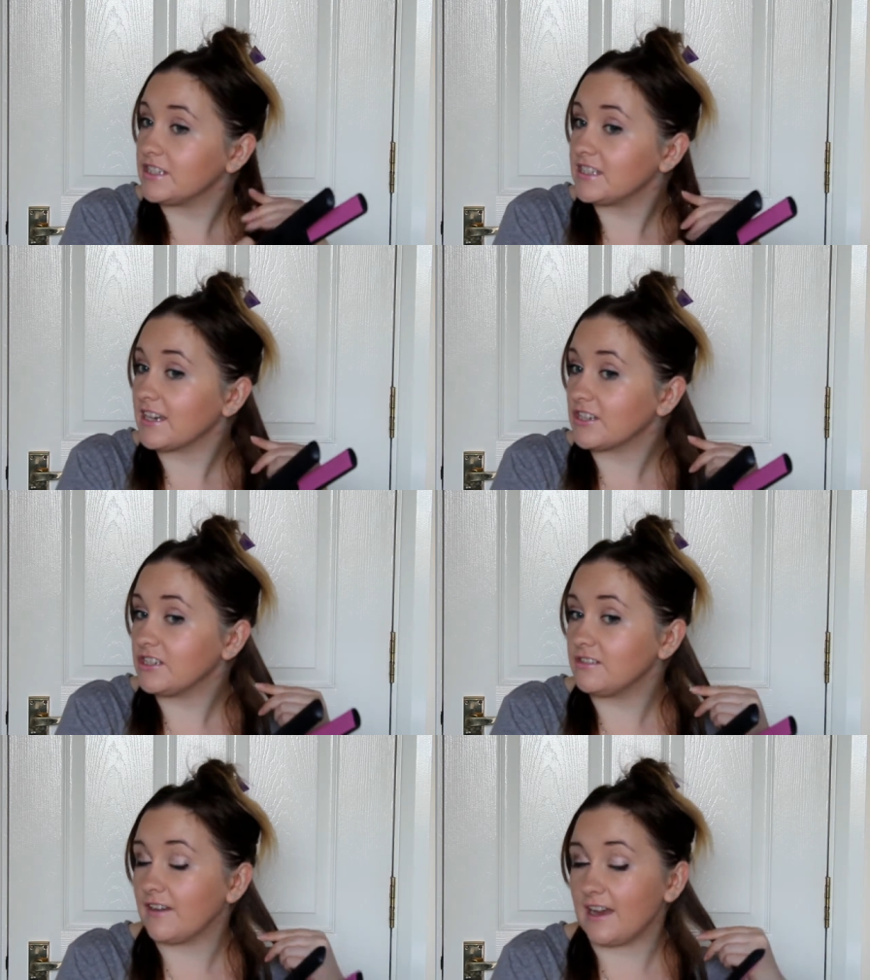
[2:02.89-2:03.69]
your
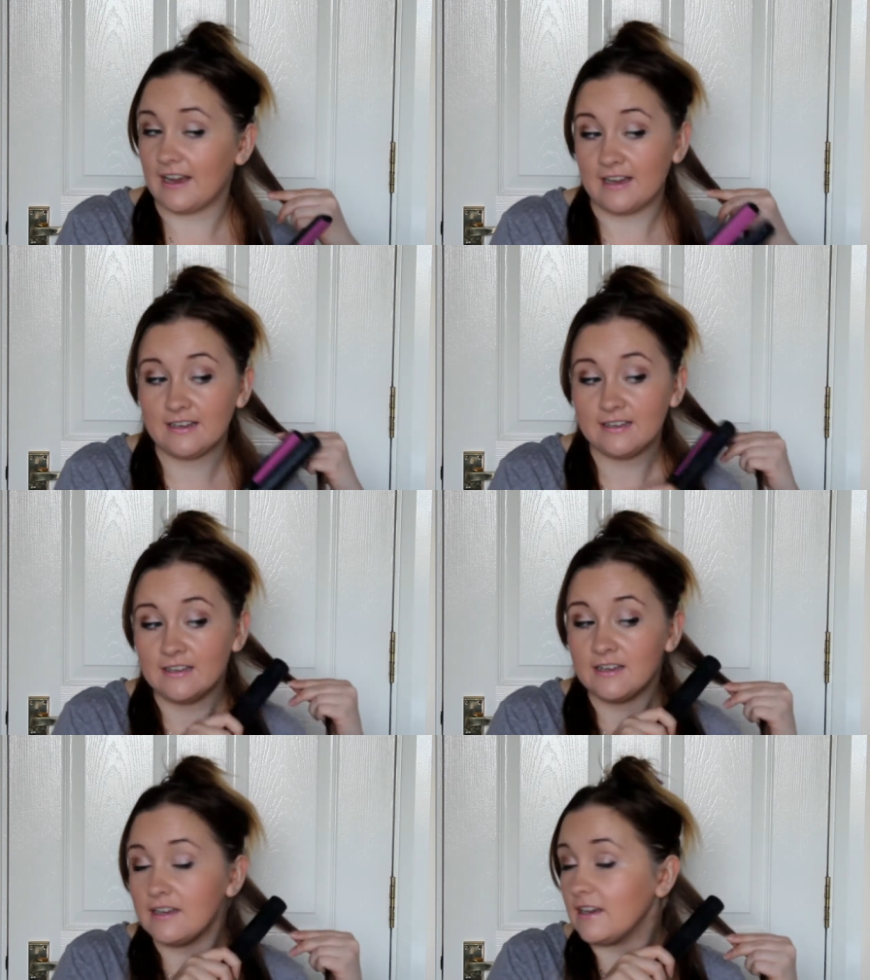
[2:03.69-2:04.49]
section of hair,
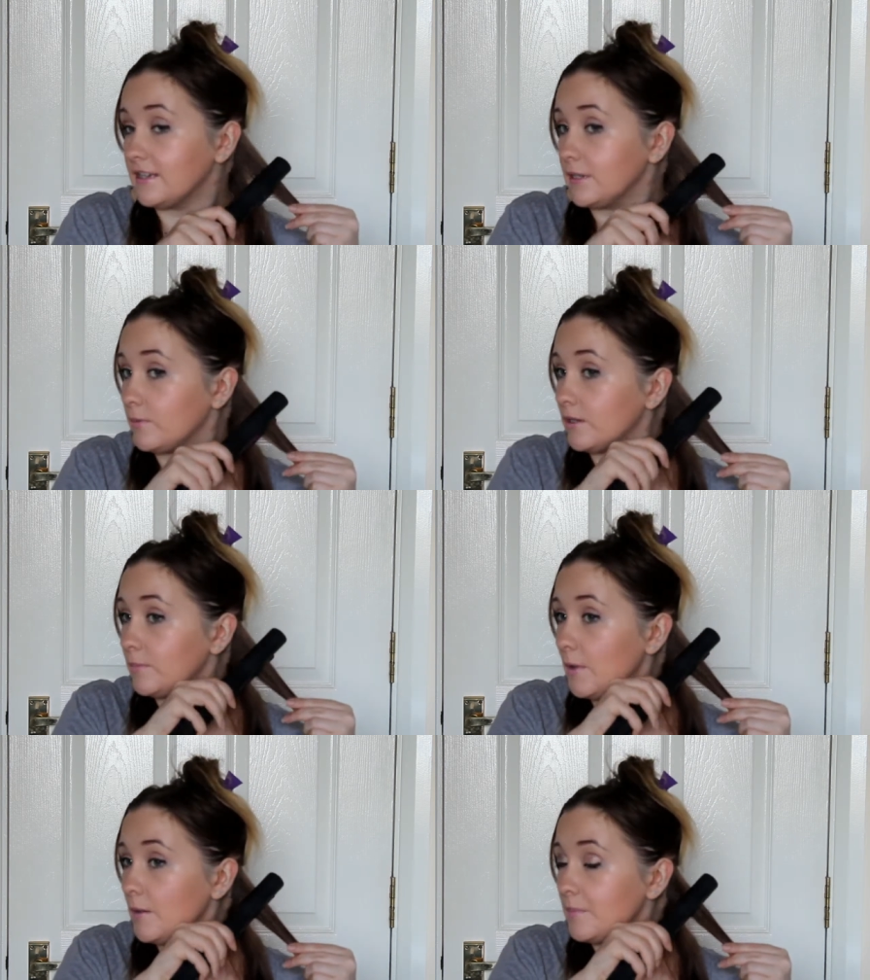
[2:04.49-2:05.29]
and you want
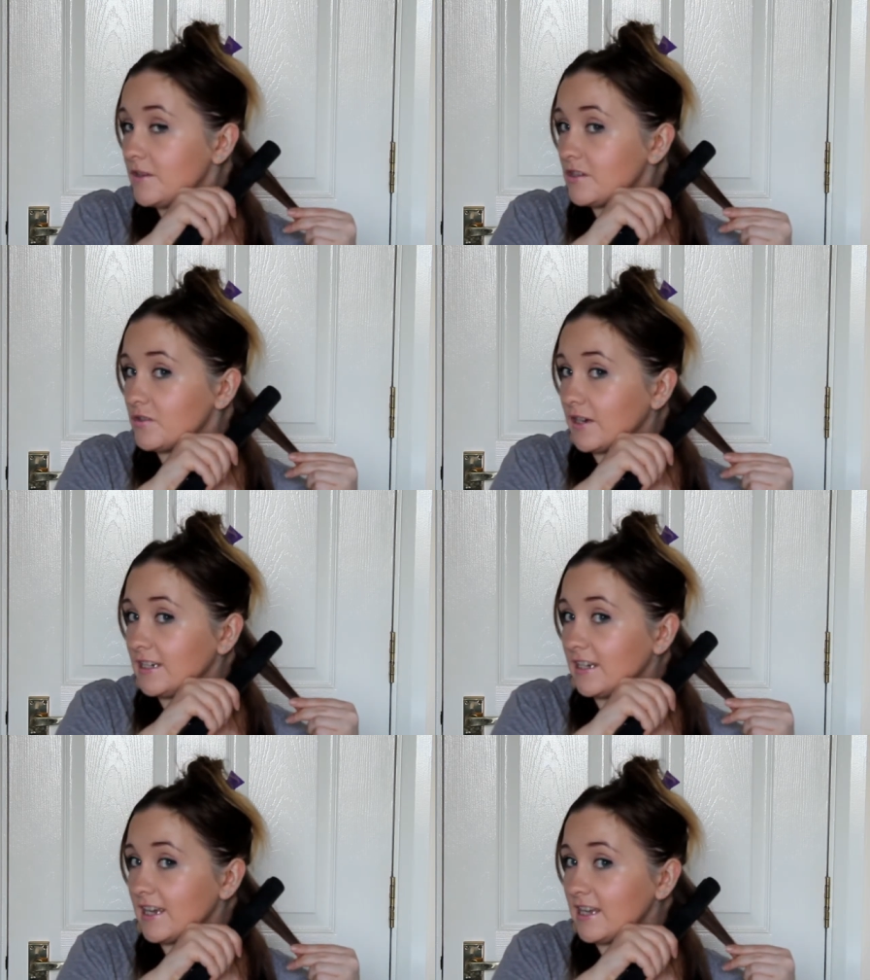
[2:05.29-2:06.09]
to pop the
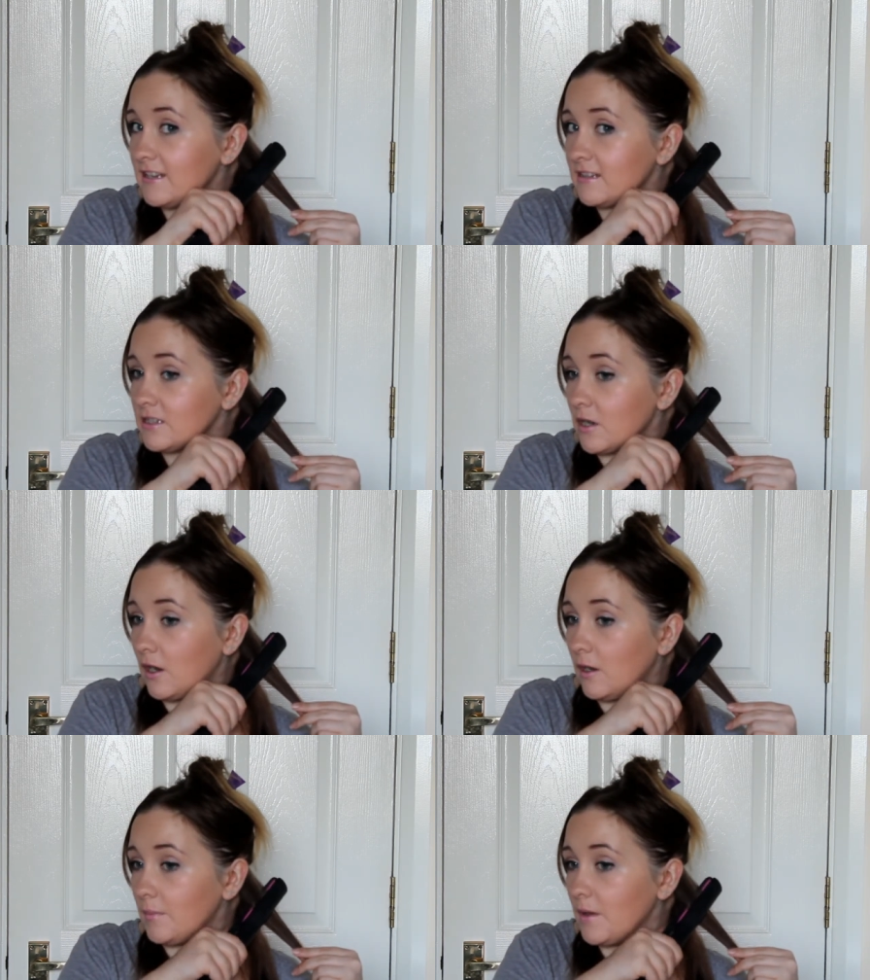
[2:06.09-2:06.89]
straightener in at the
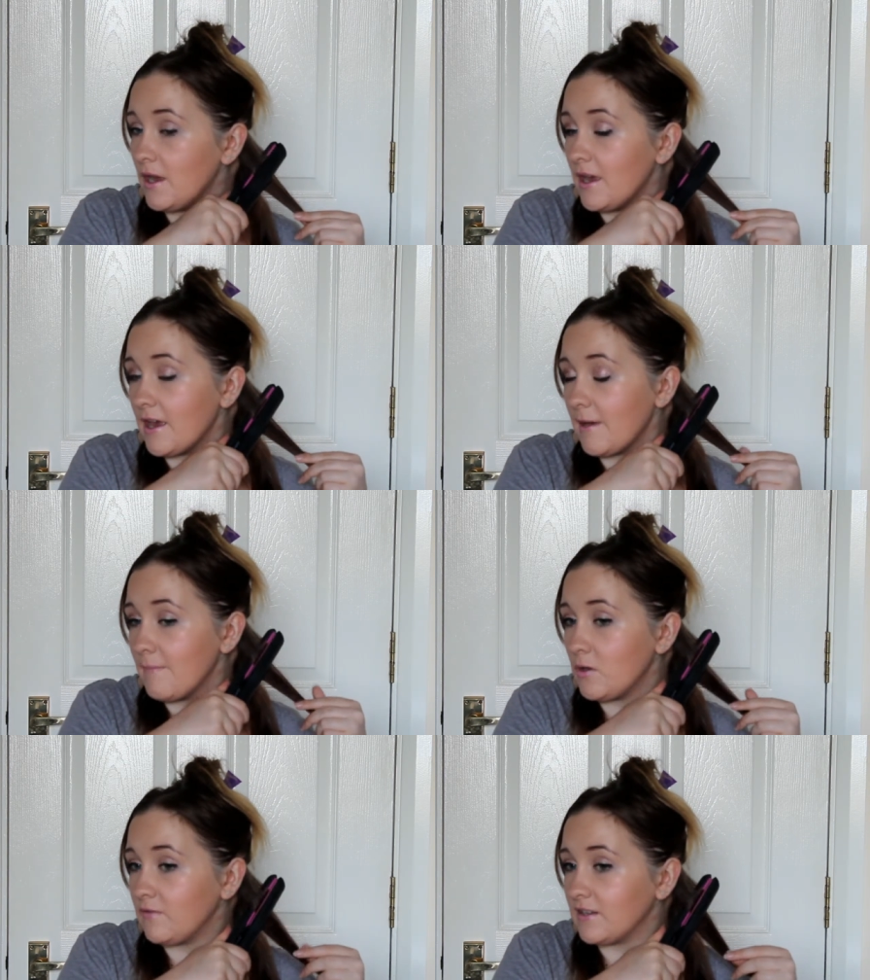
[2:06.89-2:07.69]
top
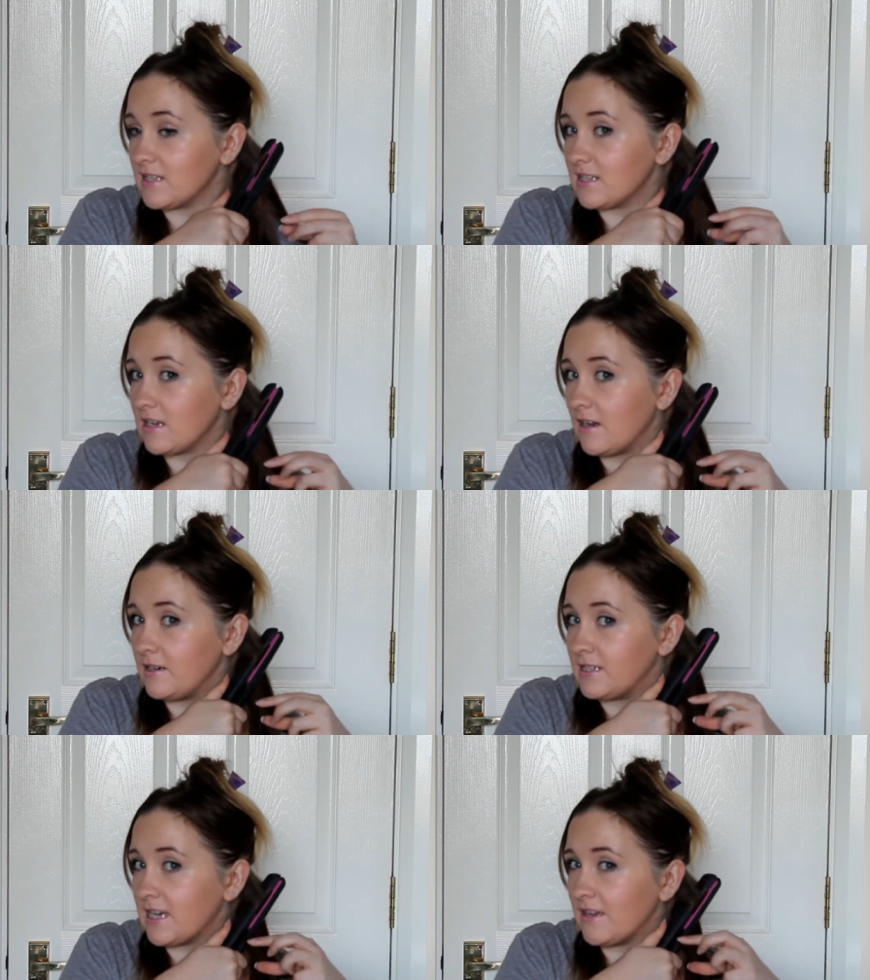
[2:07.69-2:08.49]
and move it
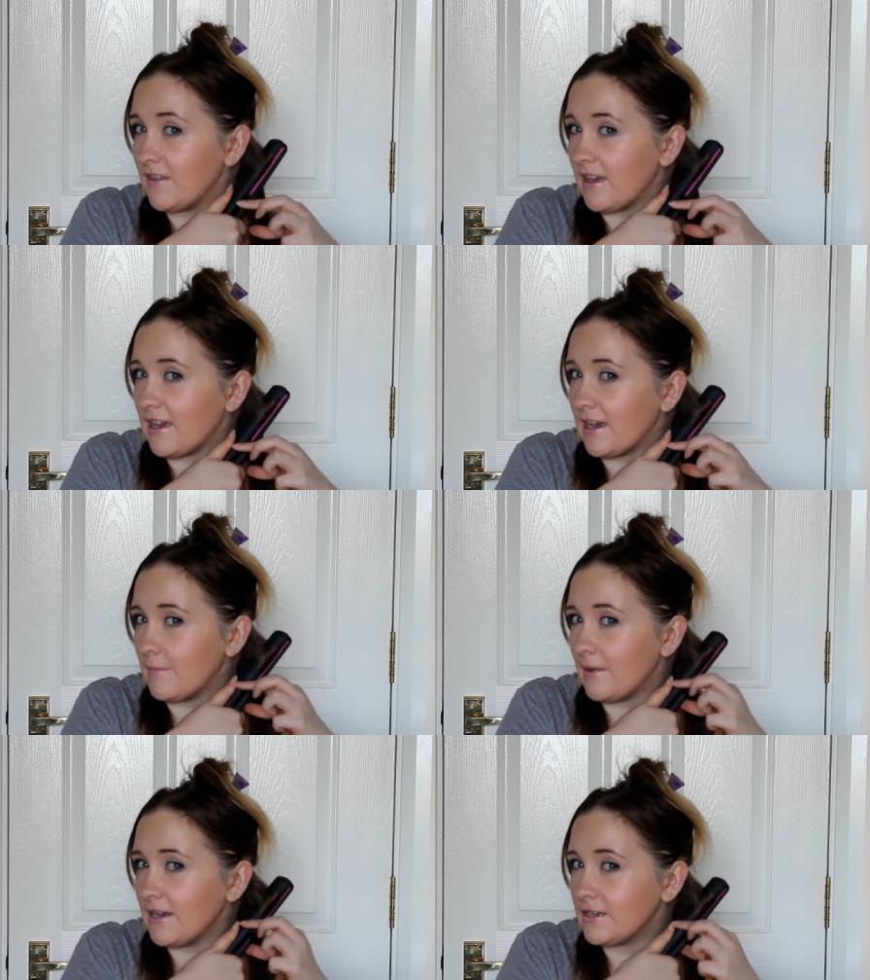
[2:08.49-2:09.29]
slowly down the
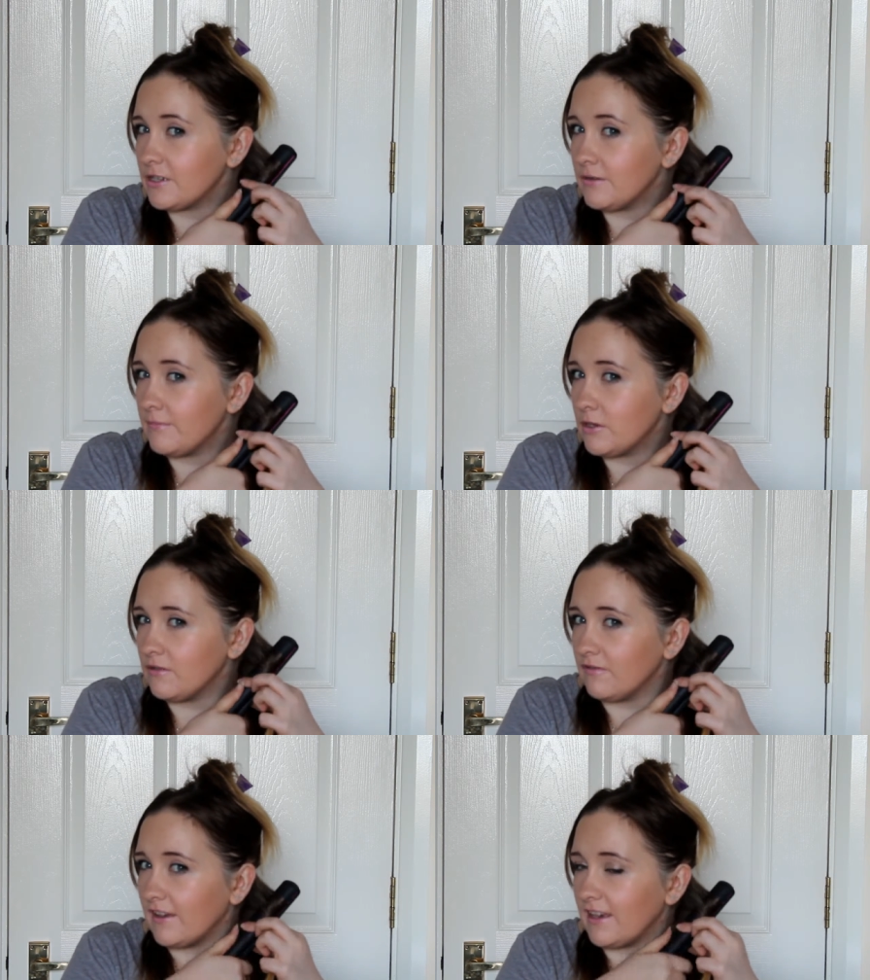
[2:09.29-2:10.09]
hair, but as you
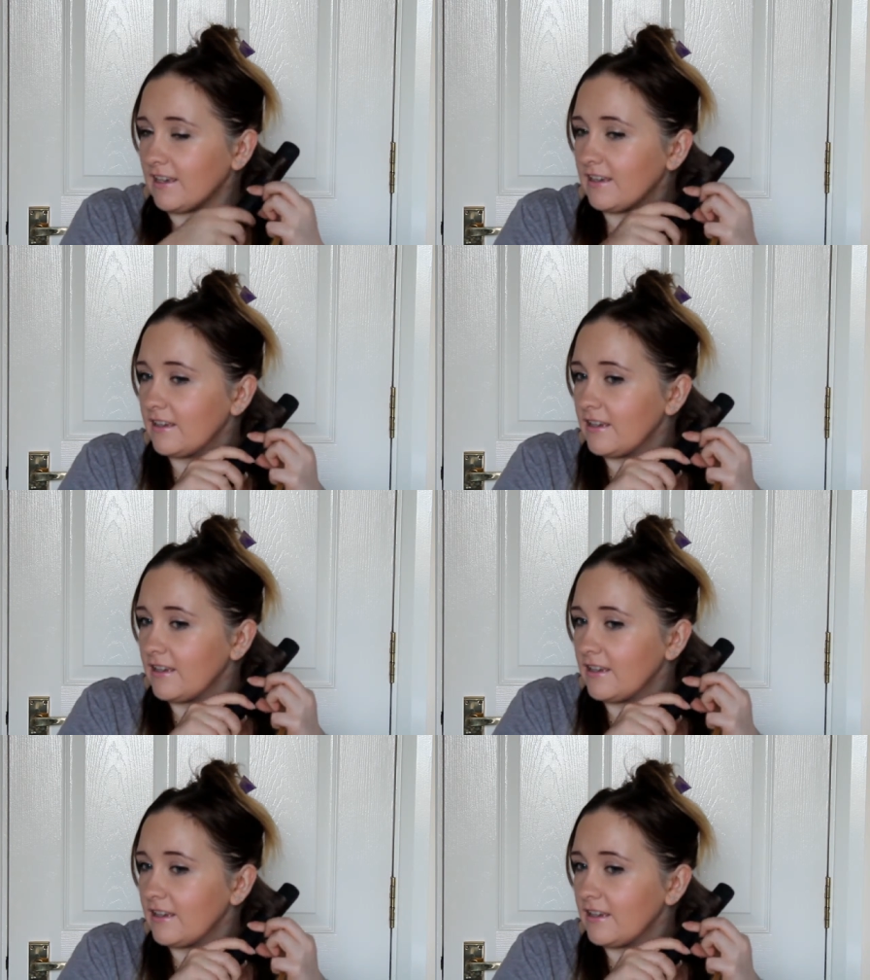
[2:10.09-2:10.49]
move it,